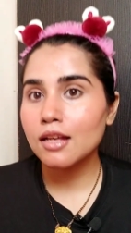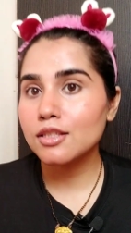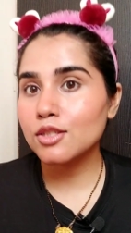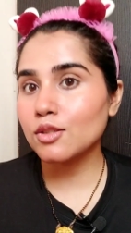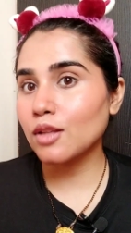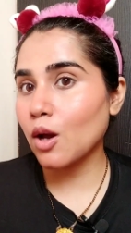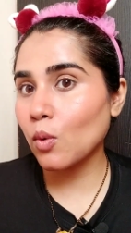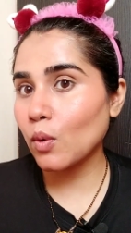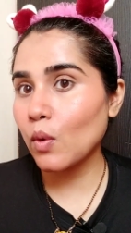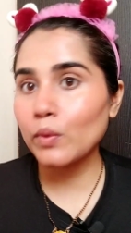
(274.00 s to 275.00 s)
So
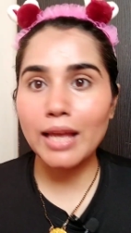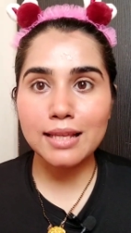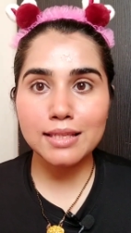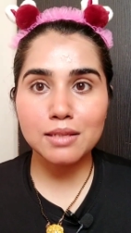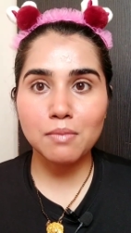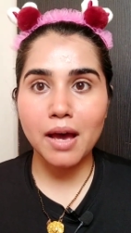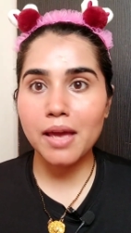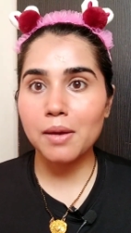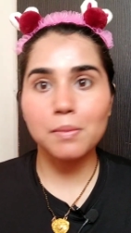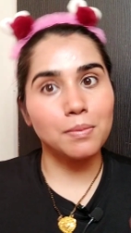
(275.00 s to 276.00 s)
now that's
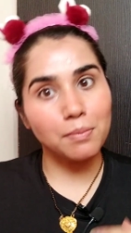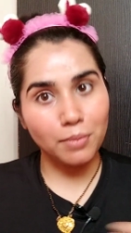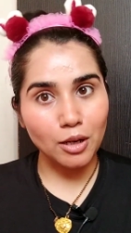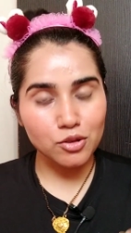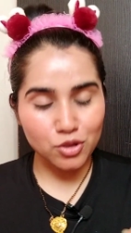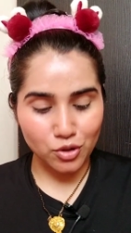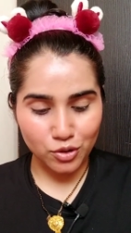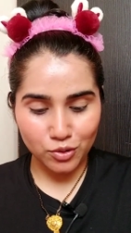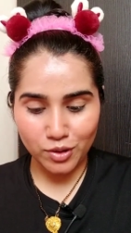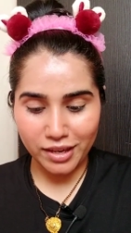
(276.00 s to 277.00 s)
my blush on,
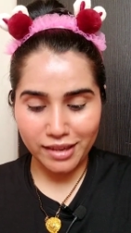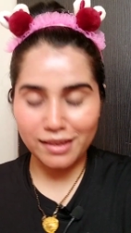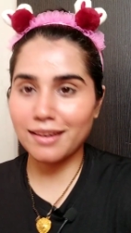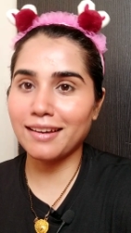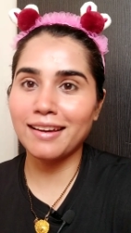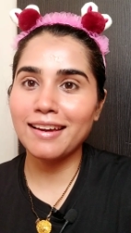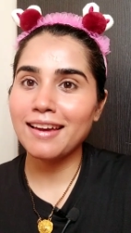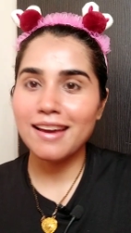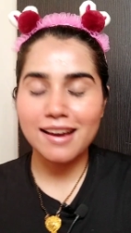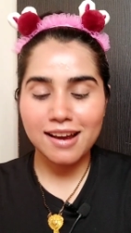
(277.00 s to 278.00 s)
okay.
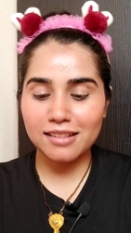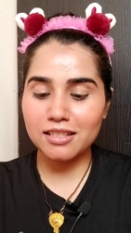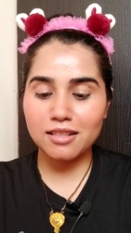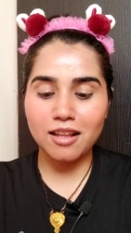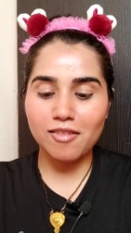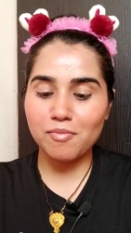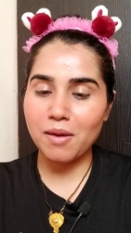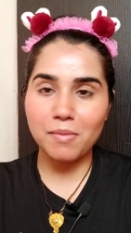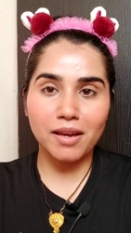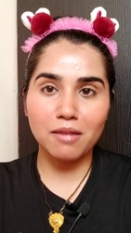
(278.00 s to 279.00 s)
I just love
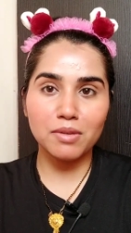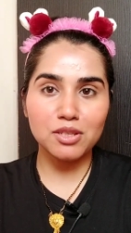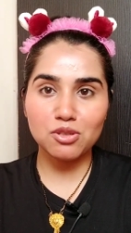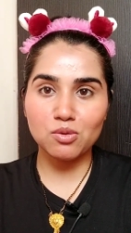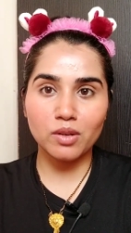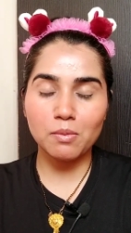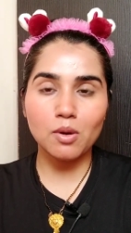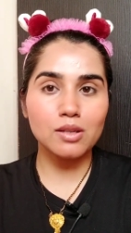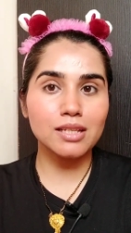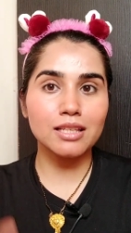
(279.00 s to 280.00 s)
my makeup base today
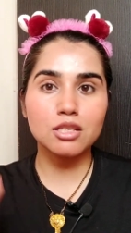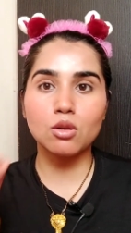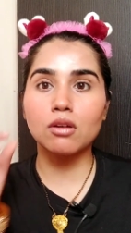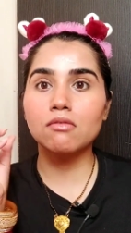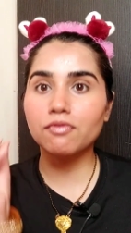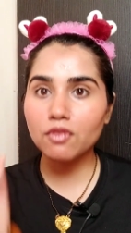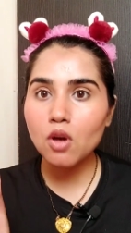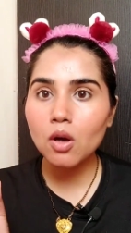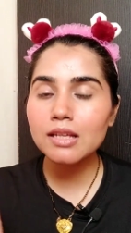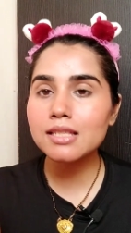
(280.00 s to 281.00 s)
because it is looking
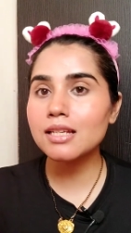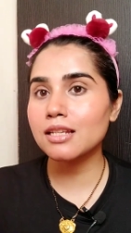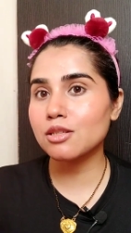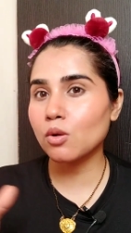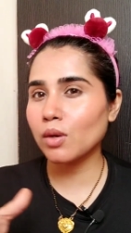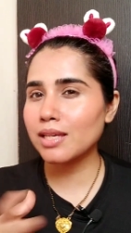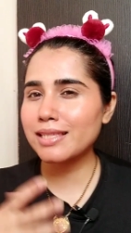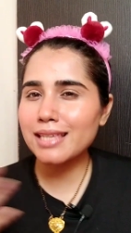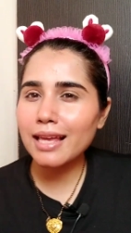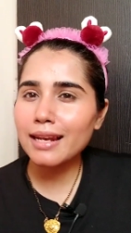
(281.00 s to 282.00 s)
flawless, it is looking
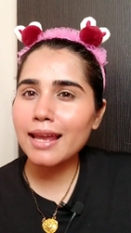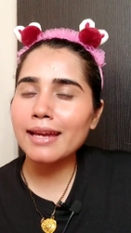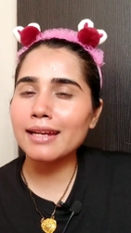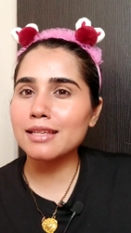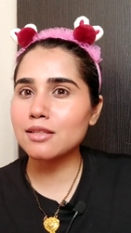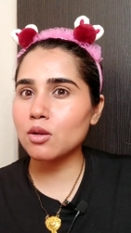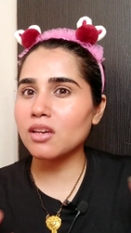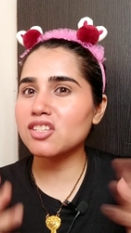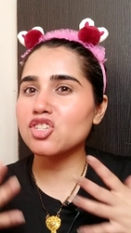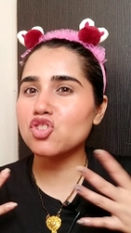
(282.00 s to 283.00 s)
skin-like, it is
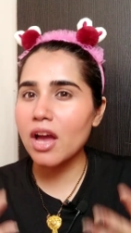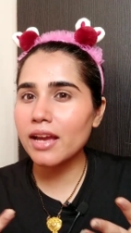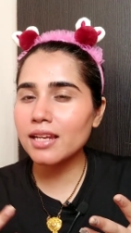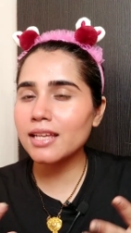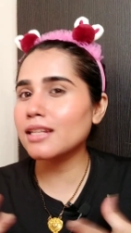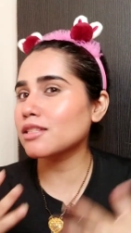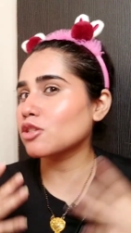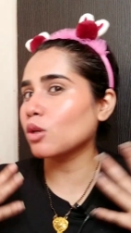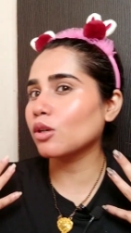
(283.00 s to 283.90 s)
looking shiny, it is